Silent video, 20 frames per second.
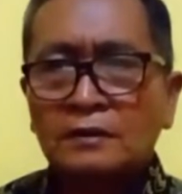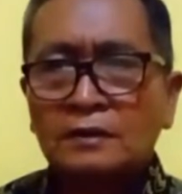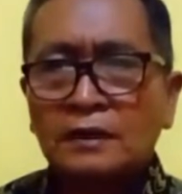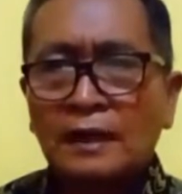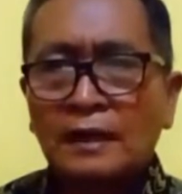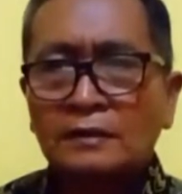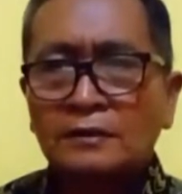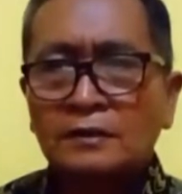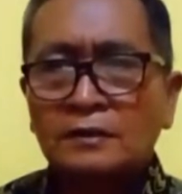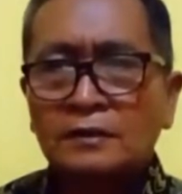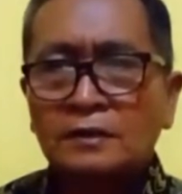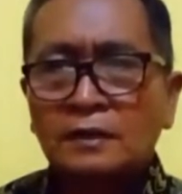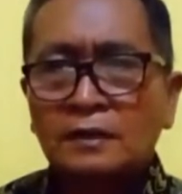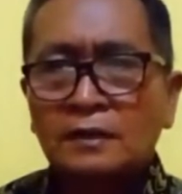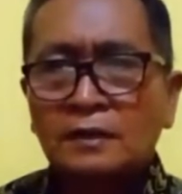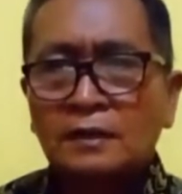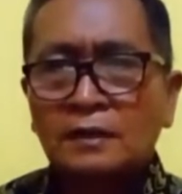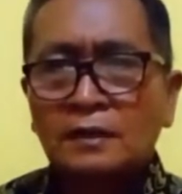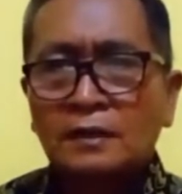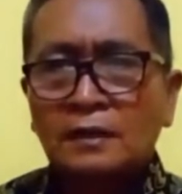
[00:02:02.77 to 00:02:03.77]
tense
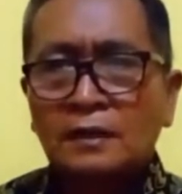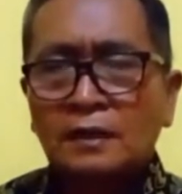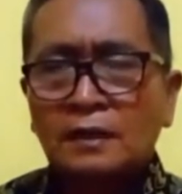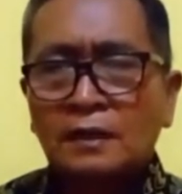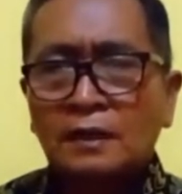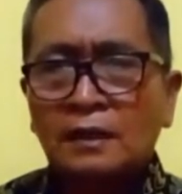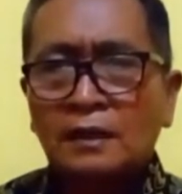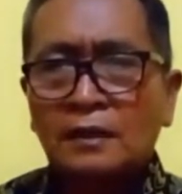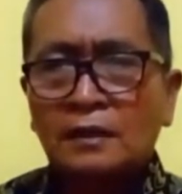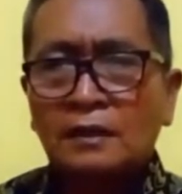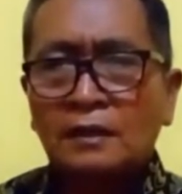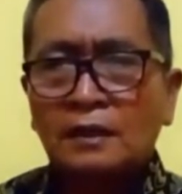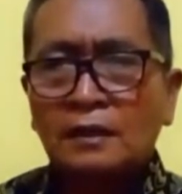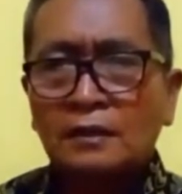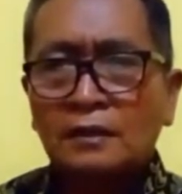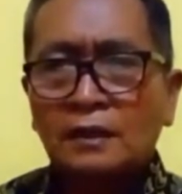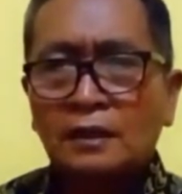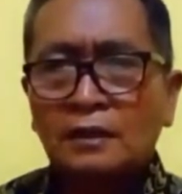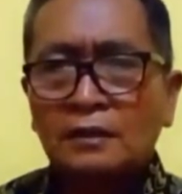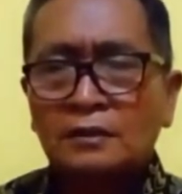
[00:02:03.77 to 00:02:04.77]
in
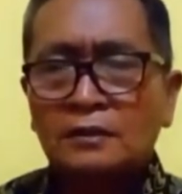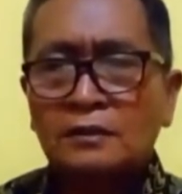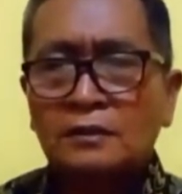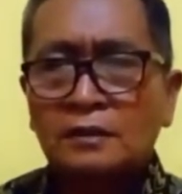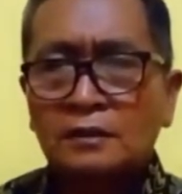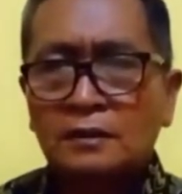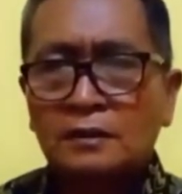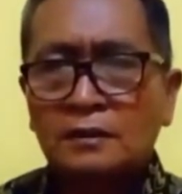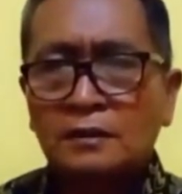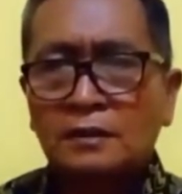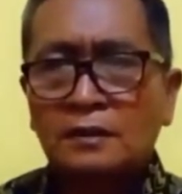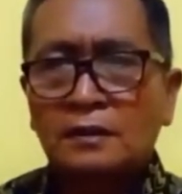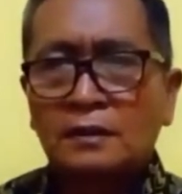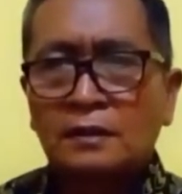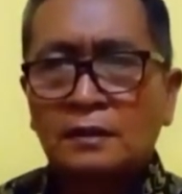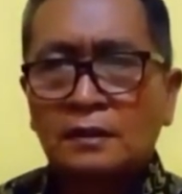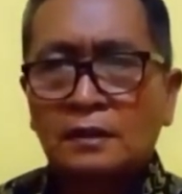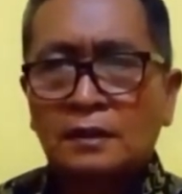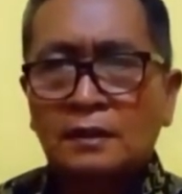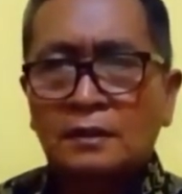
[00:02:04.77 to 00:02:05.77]
English.
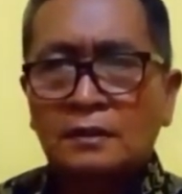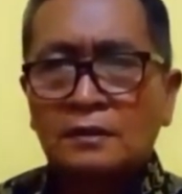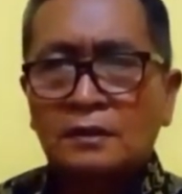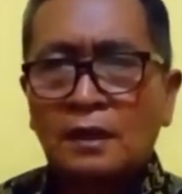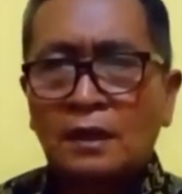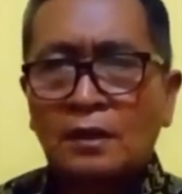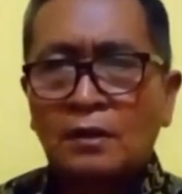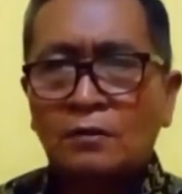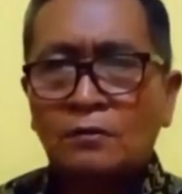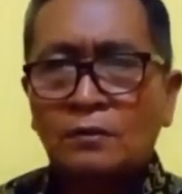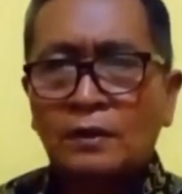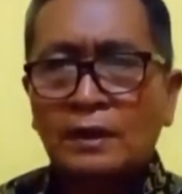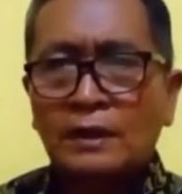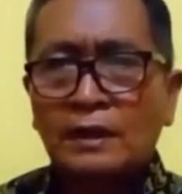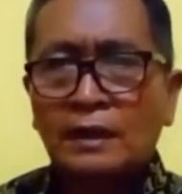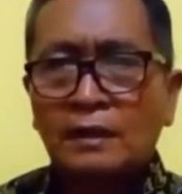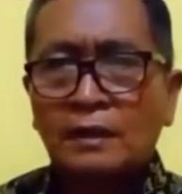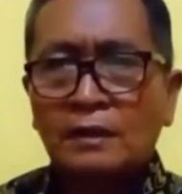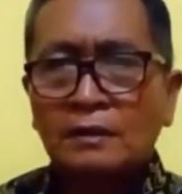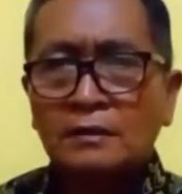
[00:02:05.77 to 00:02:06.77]
So we
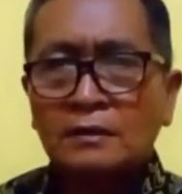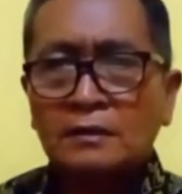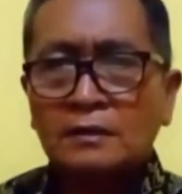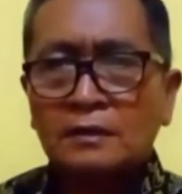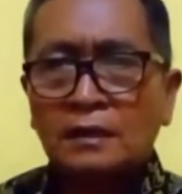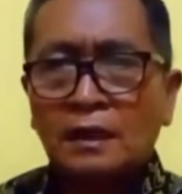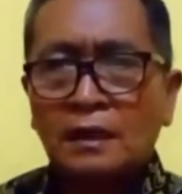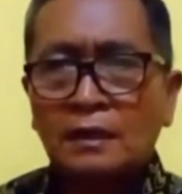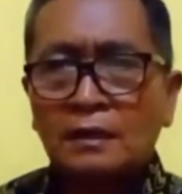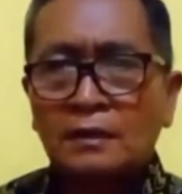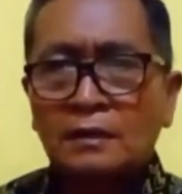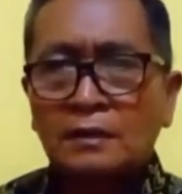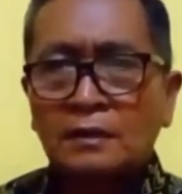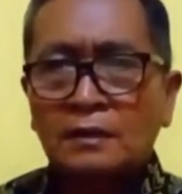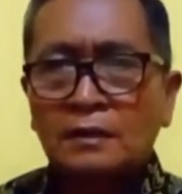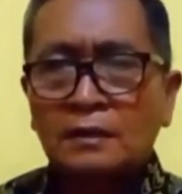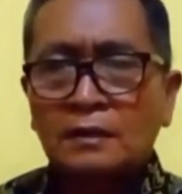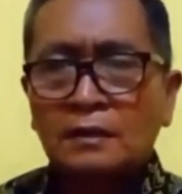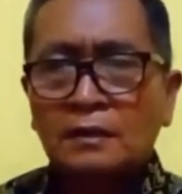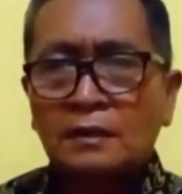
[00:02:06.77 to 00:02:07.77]
cannot say
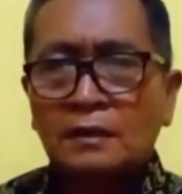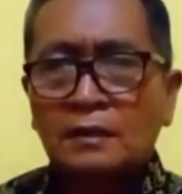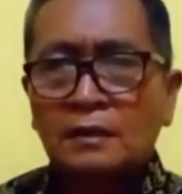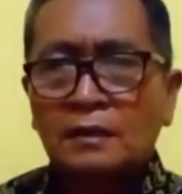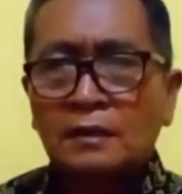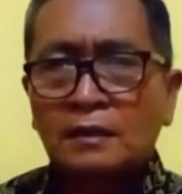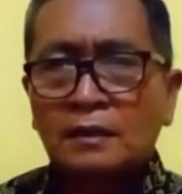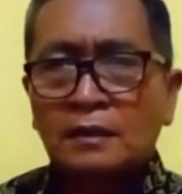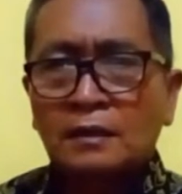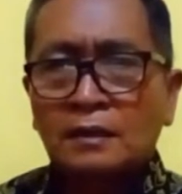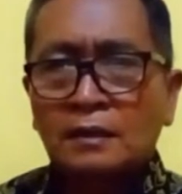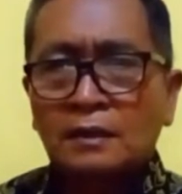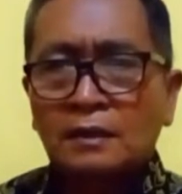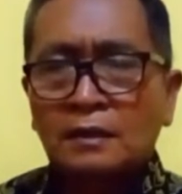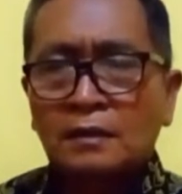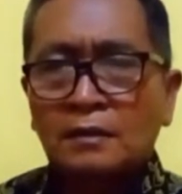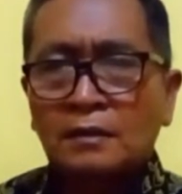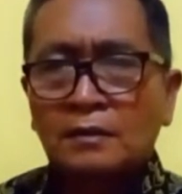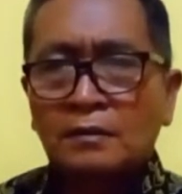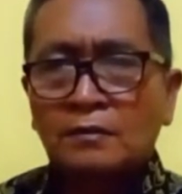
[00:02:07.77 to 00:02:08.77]

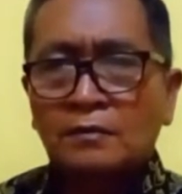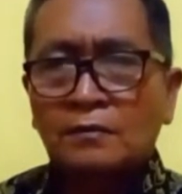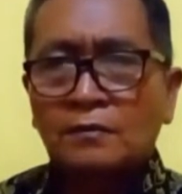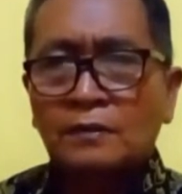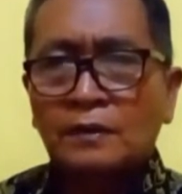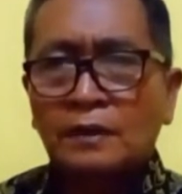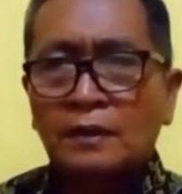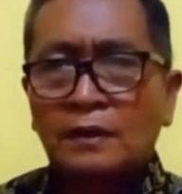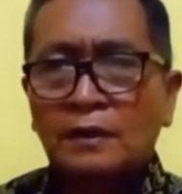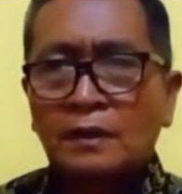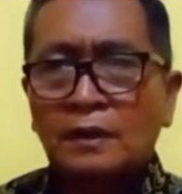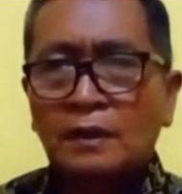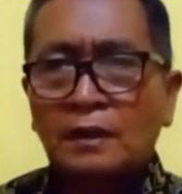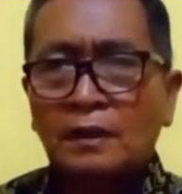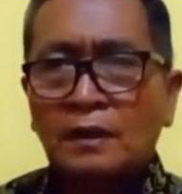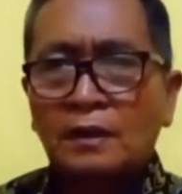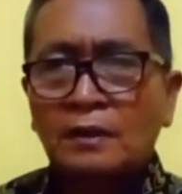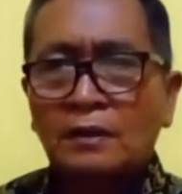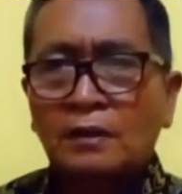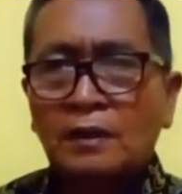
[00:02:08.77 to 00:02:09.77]
where
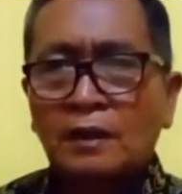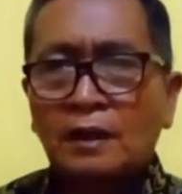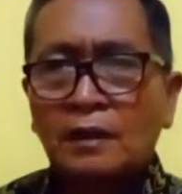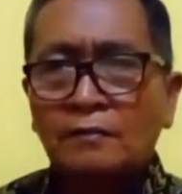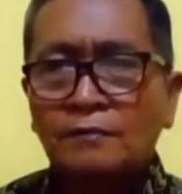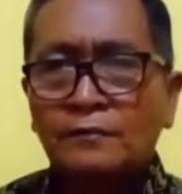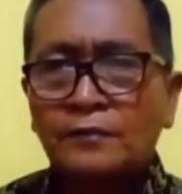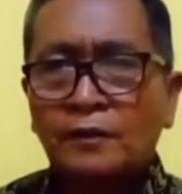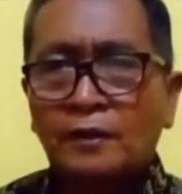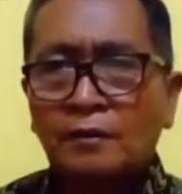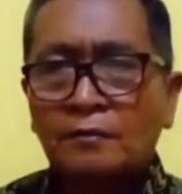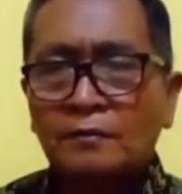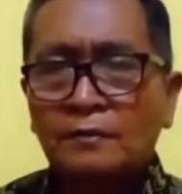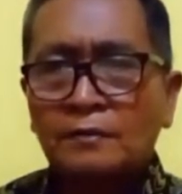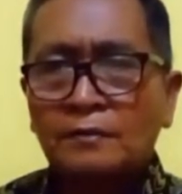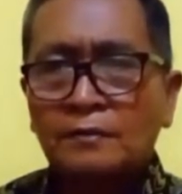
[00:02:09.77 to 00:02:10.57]
are you come from.